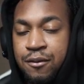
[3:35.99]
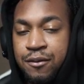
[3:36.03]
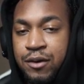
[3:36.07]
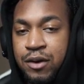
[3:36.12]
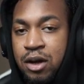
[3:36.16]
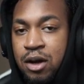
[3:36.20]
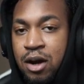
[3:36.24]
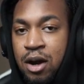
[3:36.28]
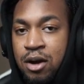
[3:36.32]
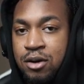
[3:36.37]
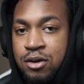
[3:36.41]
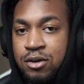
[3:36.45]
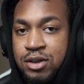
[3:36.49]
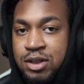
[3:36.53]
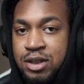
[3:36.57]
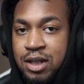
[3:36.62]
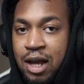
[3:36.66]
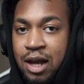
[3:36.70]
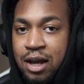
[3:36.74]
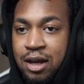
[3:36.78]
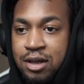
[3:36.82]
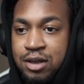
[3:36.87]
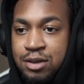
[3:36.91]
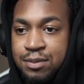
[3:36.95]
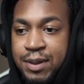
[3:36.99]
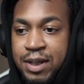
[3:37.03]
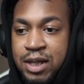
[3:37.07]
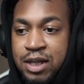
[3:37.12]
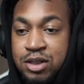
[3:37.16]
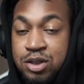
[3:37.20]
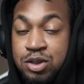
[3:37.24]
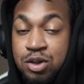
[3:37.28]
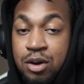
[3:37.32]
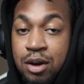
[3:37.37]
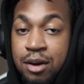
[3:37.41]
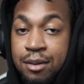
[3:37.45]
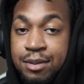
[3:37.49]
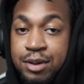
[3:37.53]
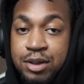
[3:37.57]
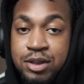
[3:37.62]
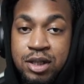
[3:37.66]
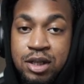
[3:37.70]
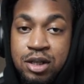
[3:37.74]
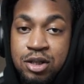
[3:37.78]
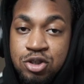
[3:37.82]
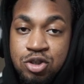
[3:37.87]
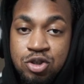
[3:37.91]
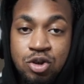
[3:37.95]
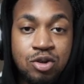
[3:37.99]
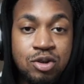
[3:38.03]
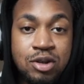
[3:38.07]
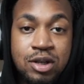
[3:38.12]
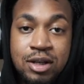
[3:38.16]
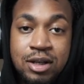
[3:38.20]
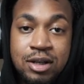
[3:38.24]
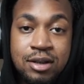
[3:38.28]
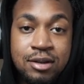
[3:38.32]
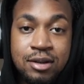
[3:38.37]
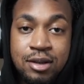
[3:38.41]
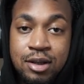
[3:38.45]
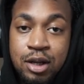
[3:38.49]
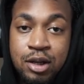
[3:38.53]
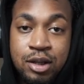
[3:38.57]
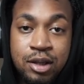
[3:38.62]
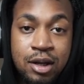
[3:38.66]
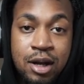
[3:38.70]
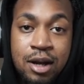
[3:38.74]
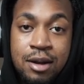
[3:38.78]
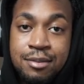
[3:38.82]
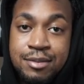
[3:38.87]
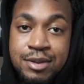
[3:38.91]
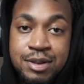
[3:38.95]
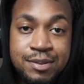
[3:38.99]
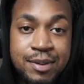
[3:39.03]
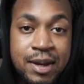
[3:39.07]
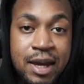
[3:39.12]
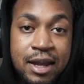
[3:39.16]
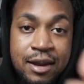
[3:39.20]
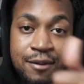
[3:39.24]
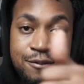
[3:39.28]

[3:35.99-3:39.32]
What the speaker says: for the Cardinal stock is because you're able to control your thumbs, man.